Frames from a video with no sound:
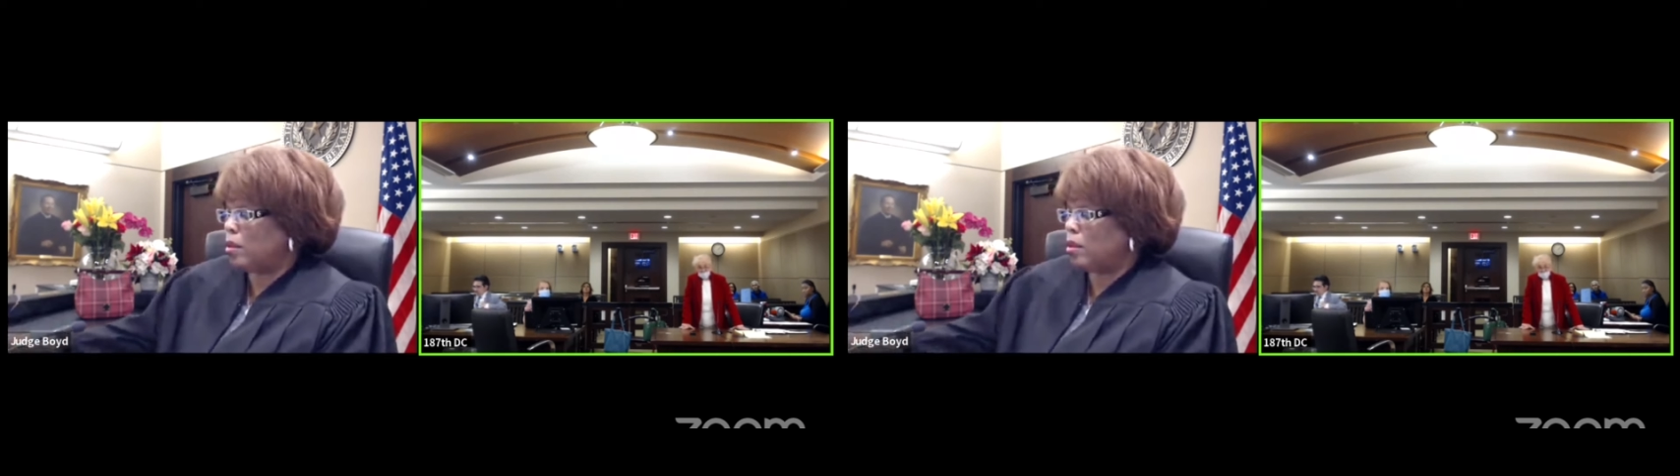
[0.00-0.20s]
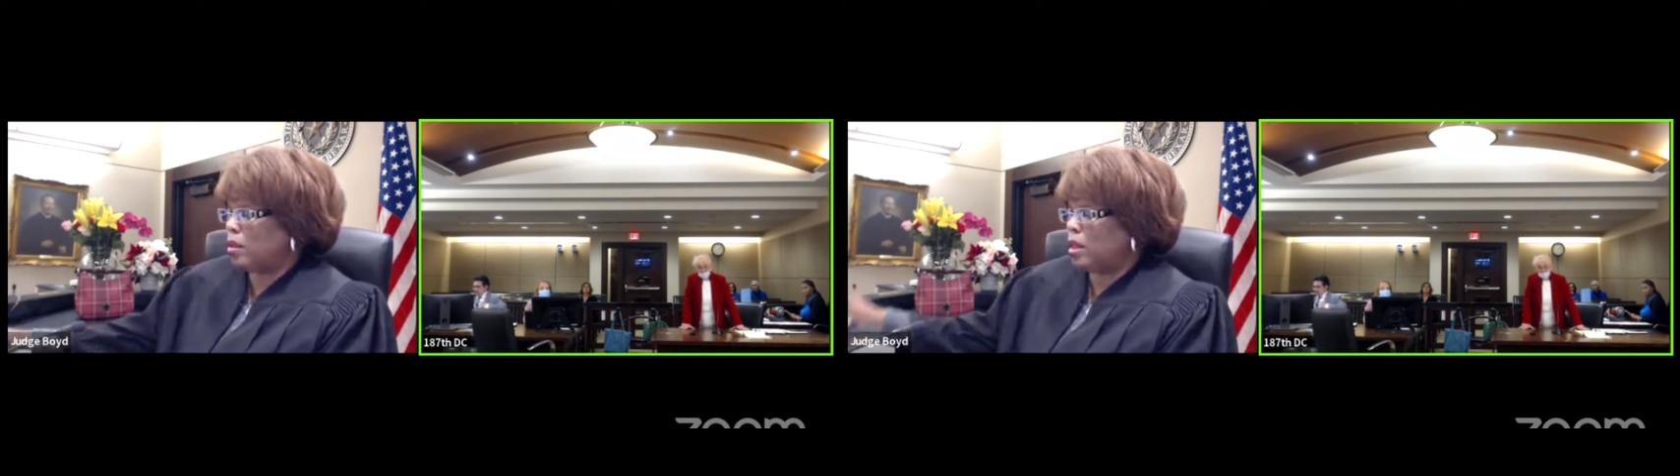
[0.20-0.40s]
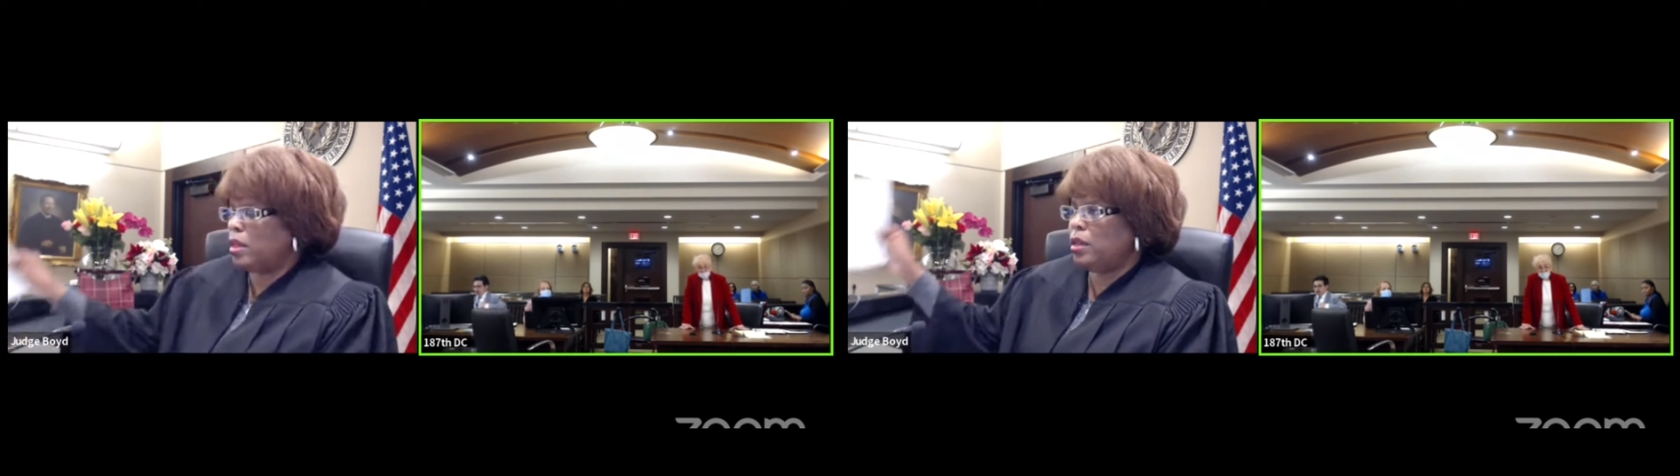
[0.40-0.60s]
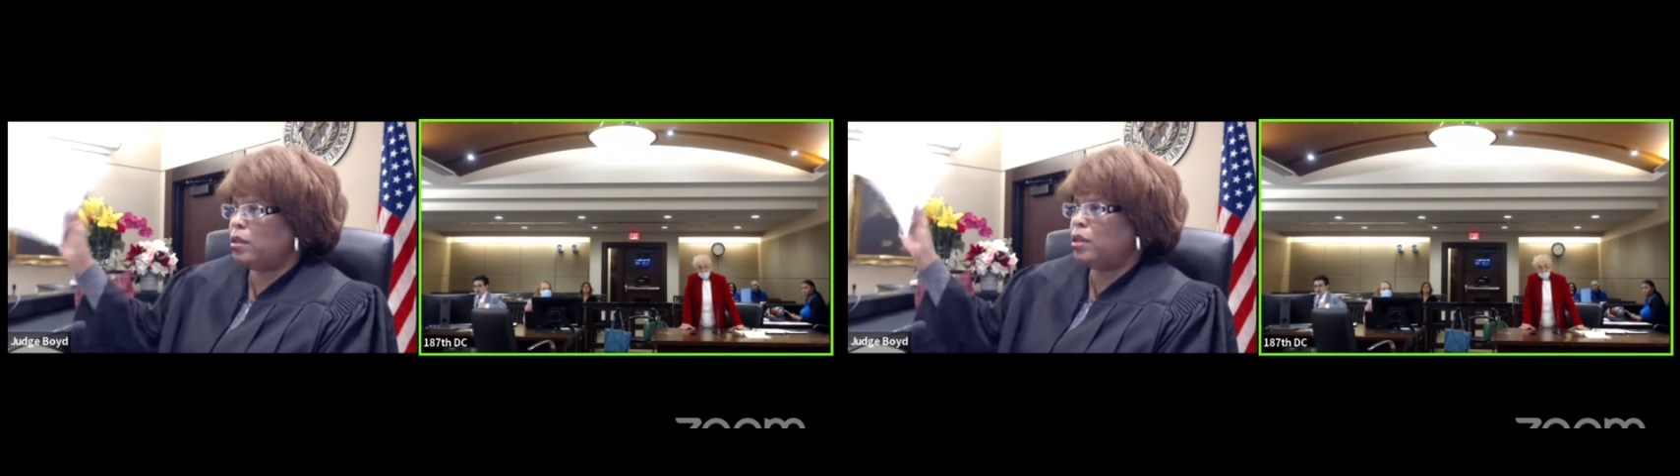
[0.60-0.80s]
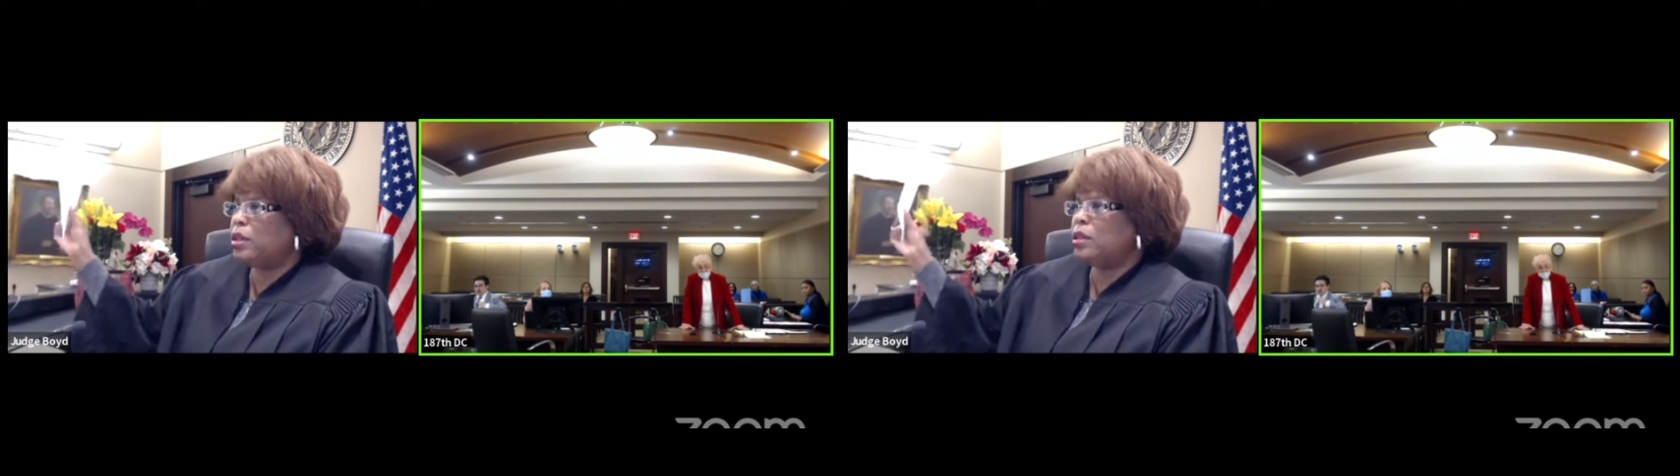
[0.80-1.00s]
The,
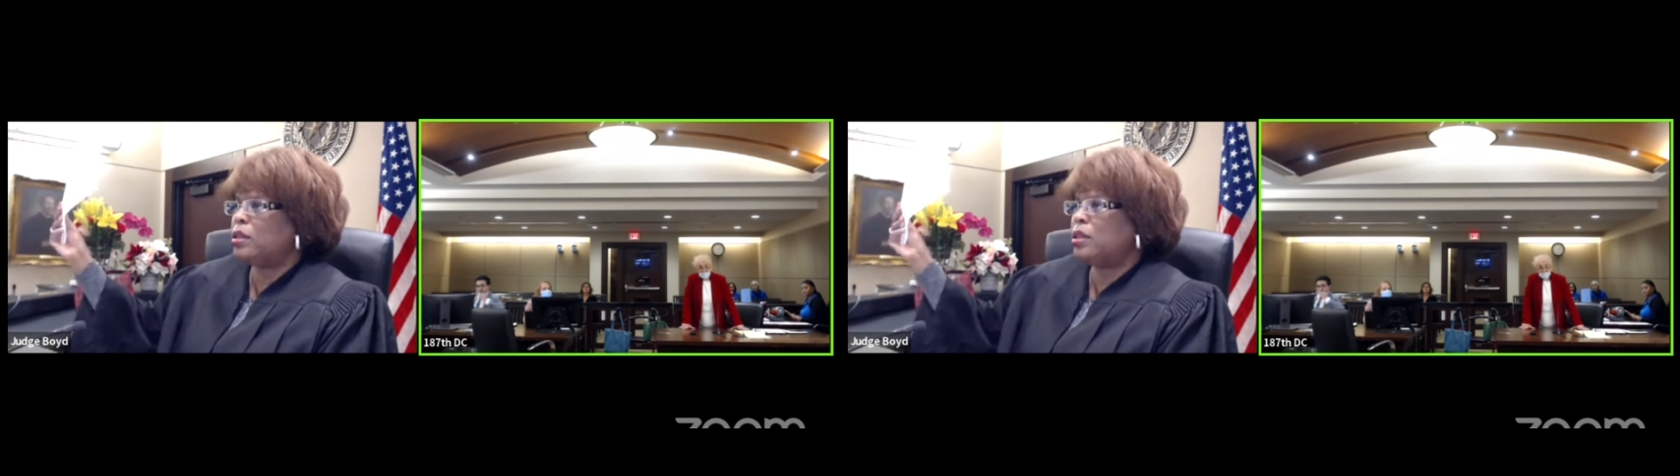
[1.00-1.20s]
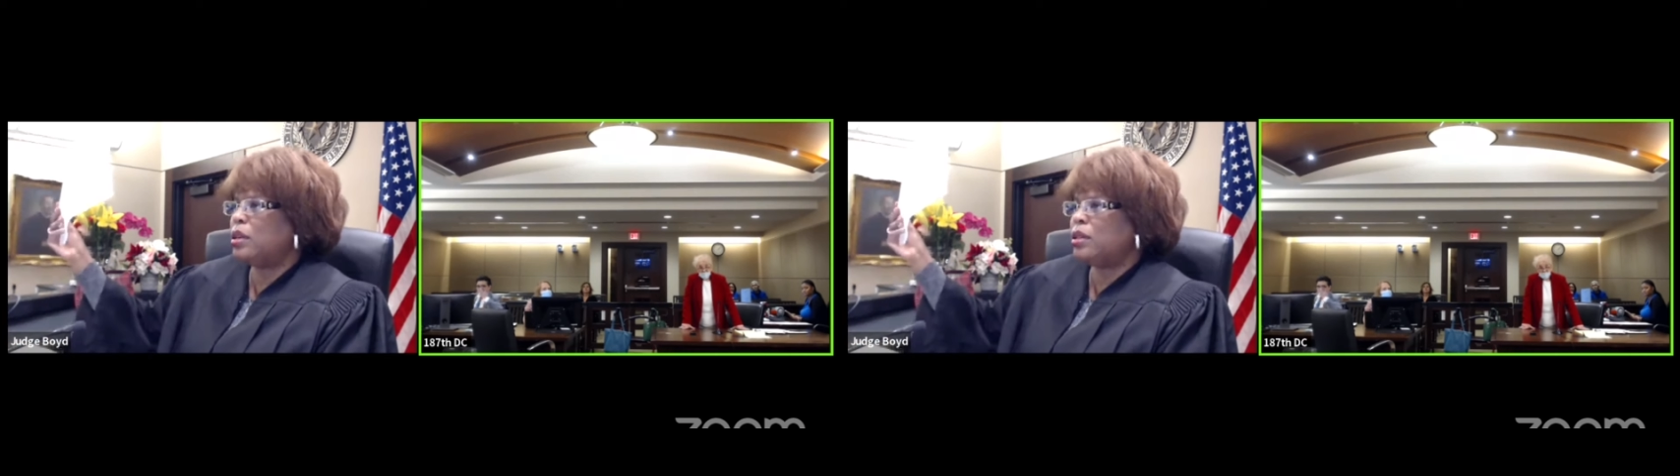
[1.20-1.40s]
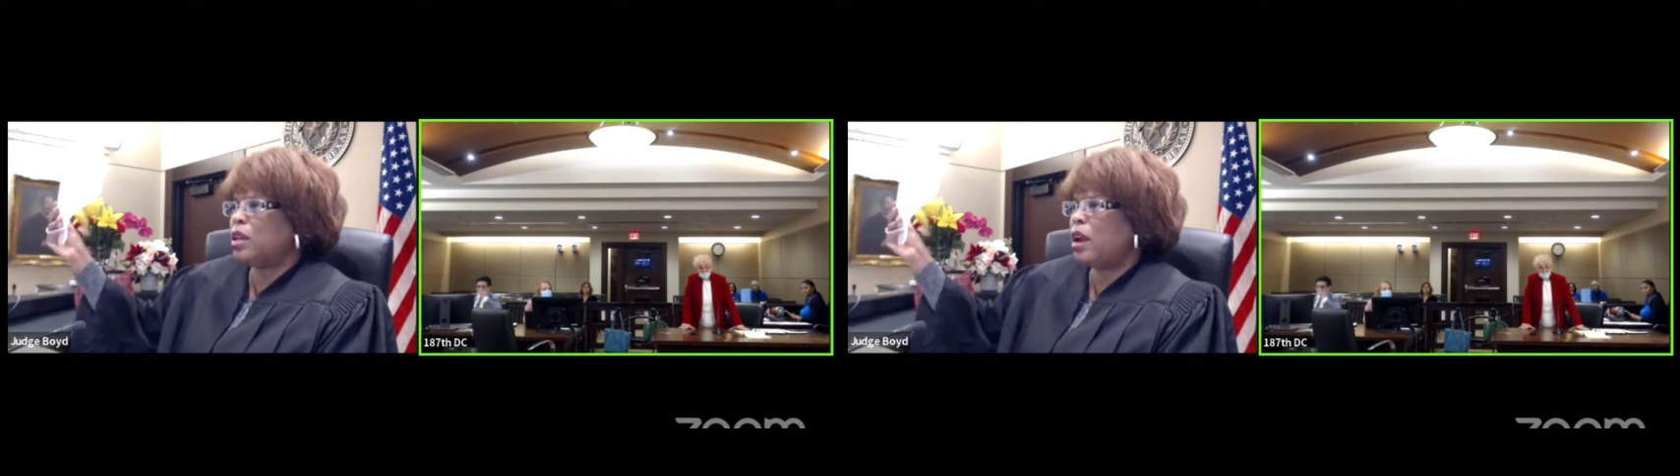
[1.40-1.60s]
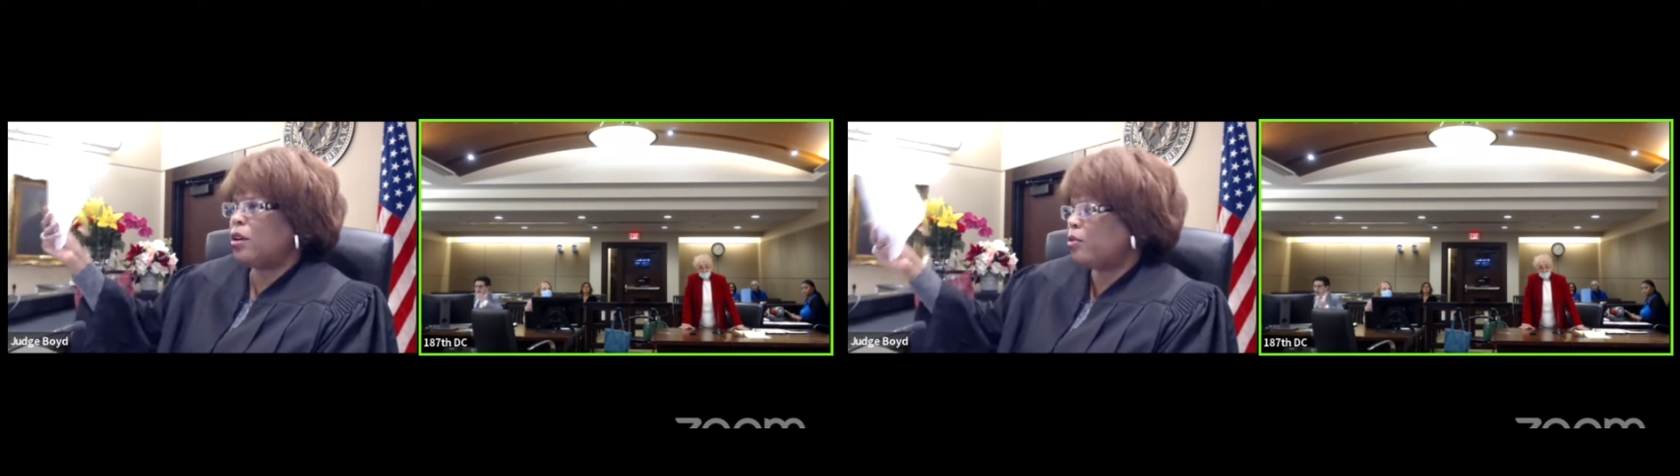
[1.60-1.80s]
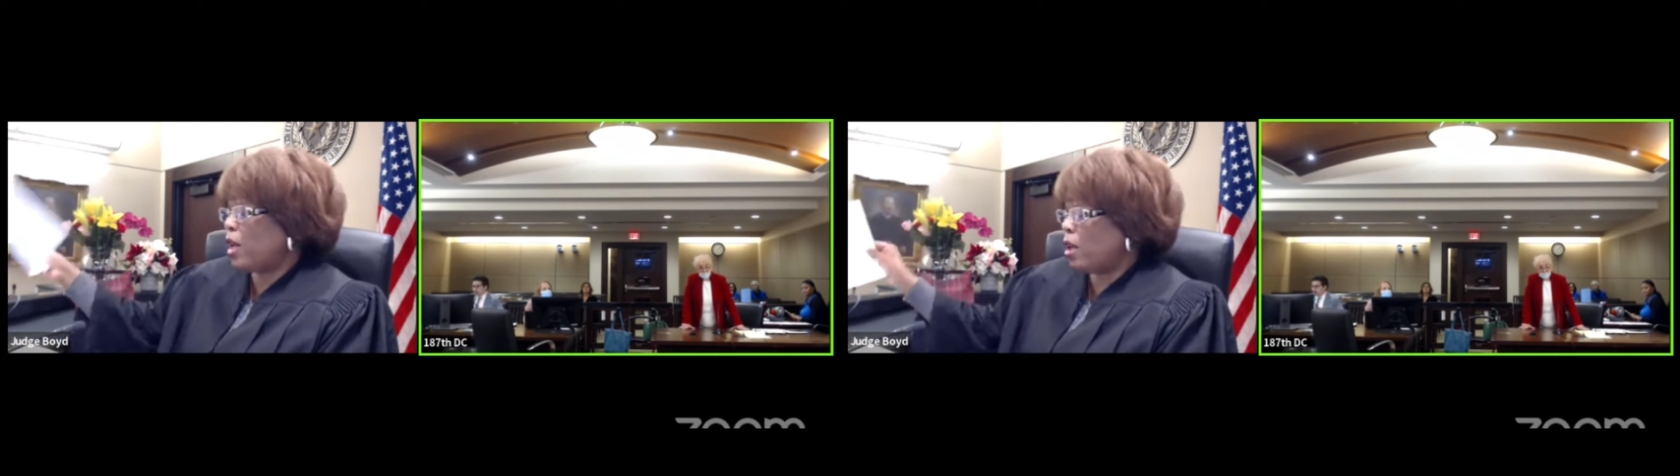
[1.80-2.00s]
this is the
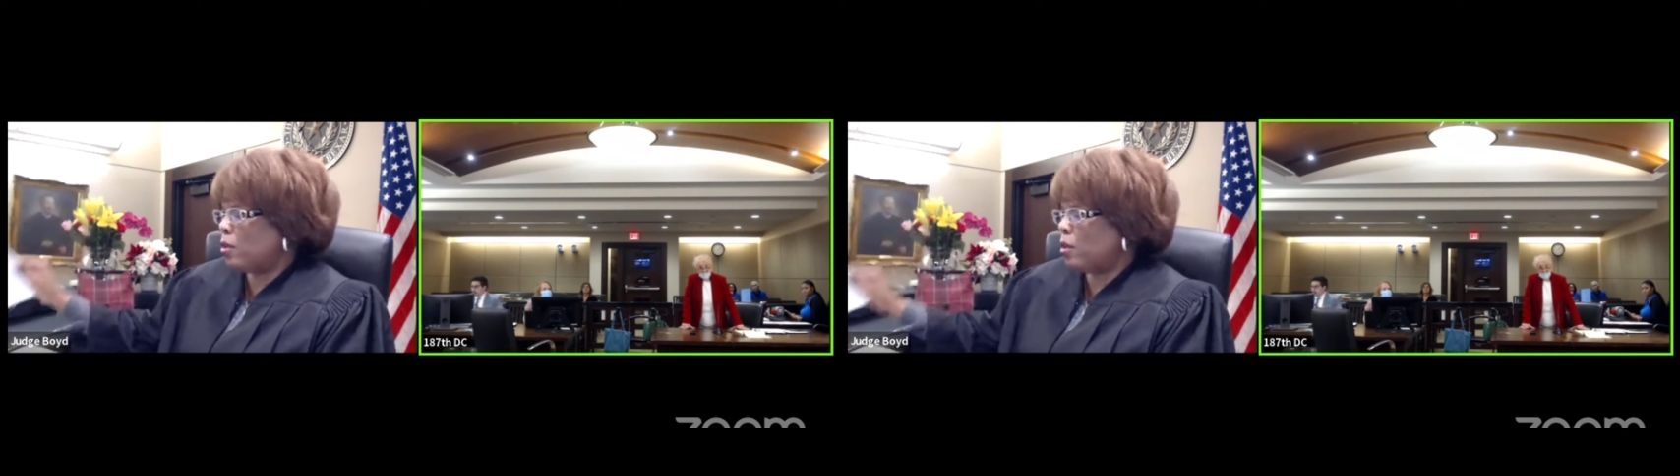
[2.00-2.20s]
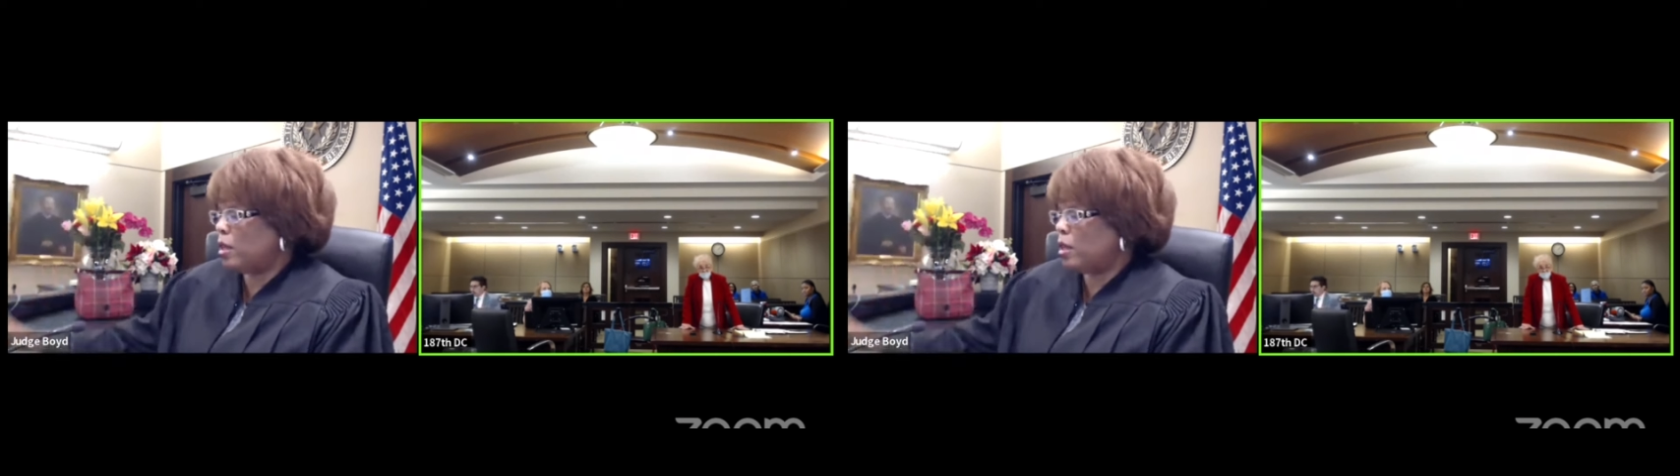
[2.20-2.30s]
entire file.